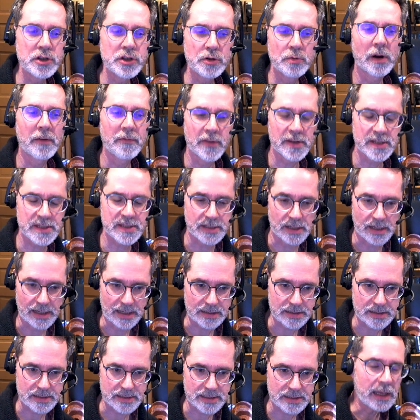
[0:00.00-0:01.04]
you of the
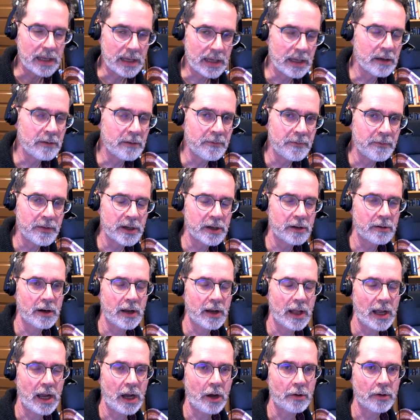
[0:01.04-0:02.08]
science. In Figure It
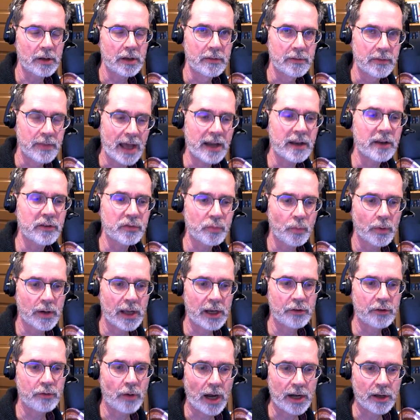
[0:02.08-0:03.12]
Out, that is what
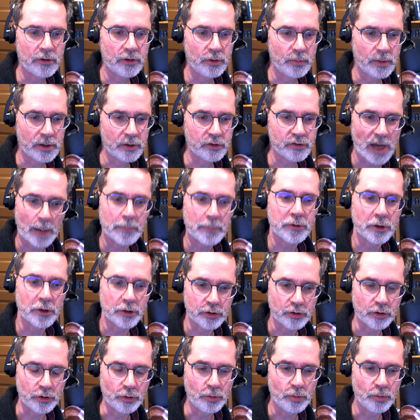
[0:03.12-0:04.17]
I try to do in chapter
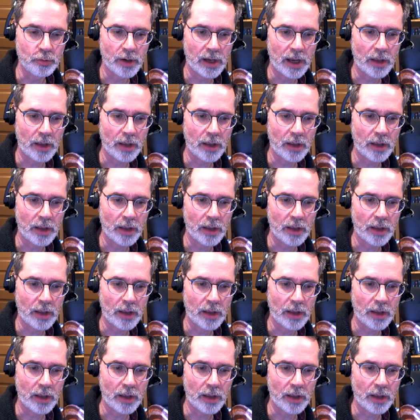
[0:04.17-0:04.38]
2.